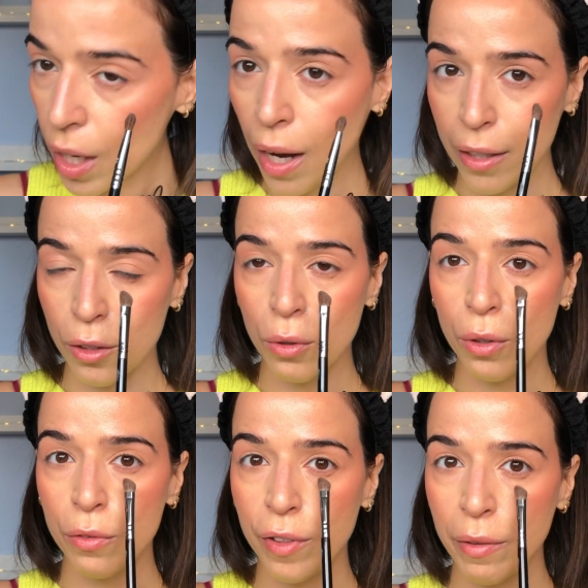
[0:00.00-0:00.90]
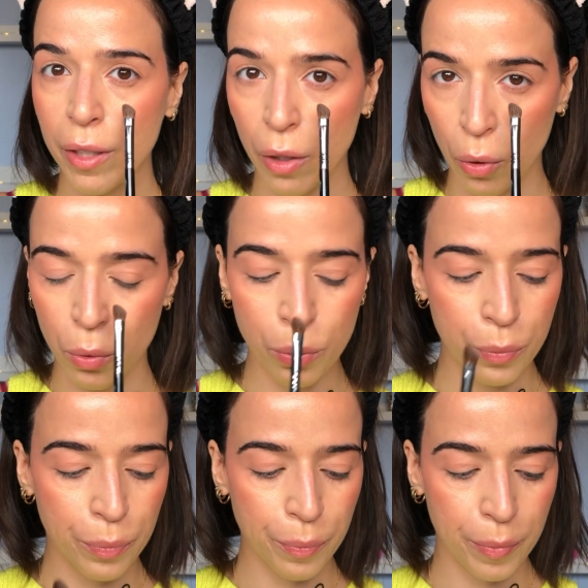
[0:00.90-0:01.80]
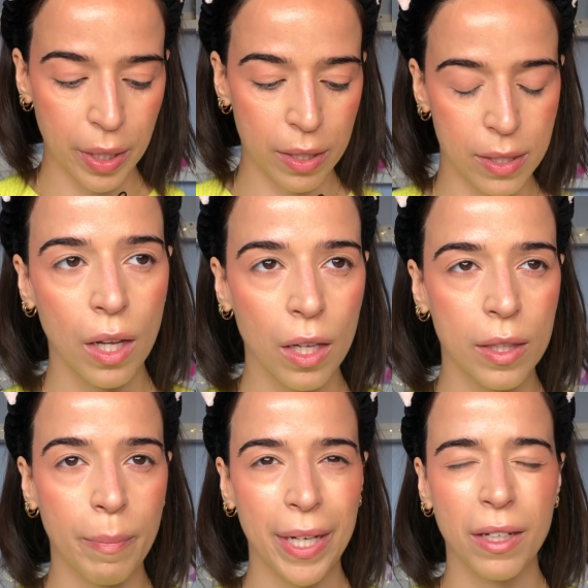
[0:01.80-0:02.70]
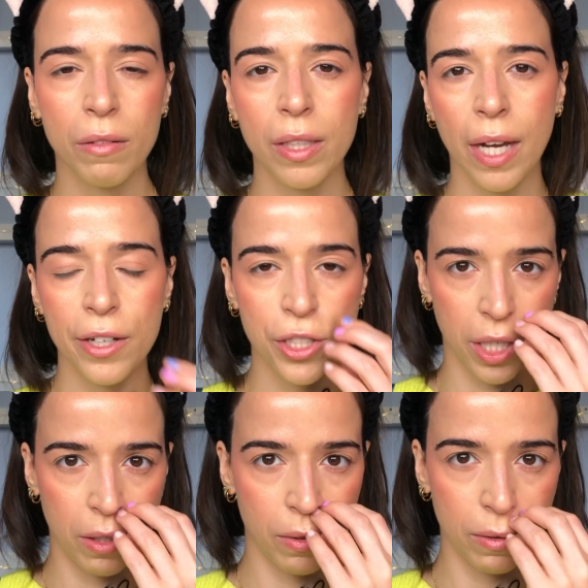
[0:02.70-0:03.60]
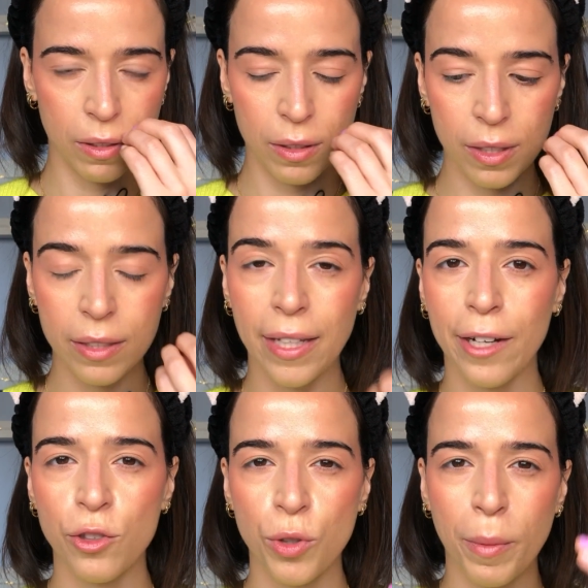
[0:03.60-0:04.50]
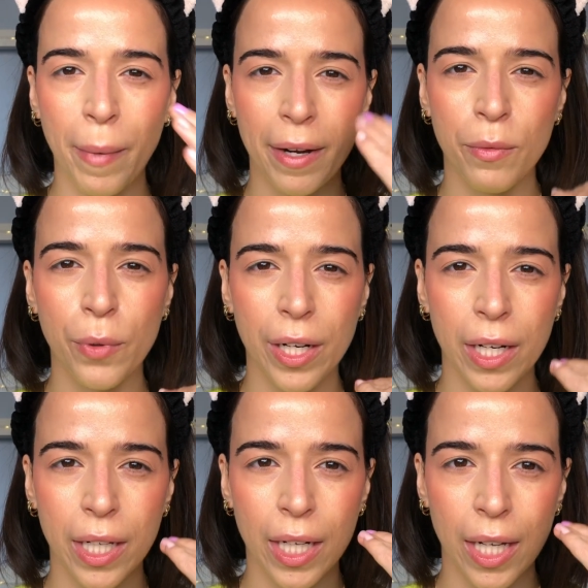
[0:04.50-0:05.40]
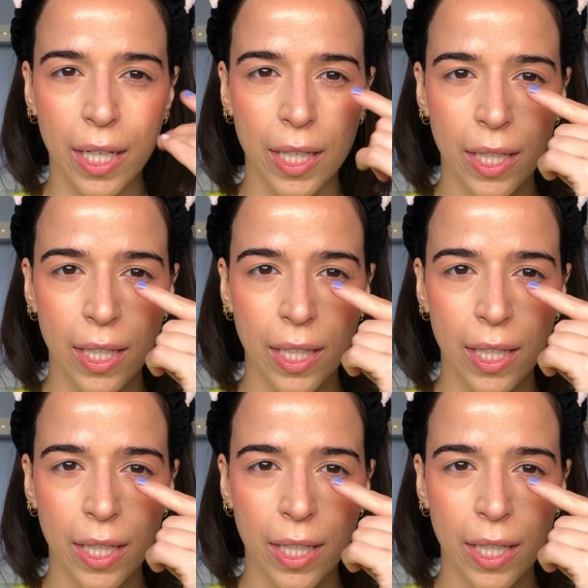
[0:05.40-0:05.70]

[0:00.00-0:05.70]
I don't go very low because depending on the eyeshadow, the texture might really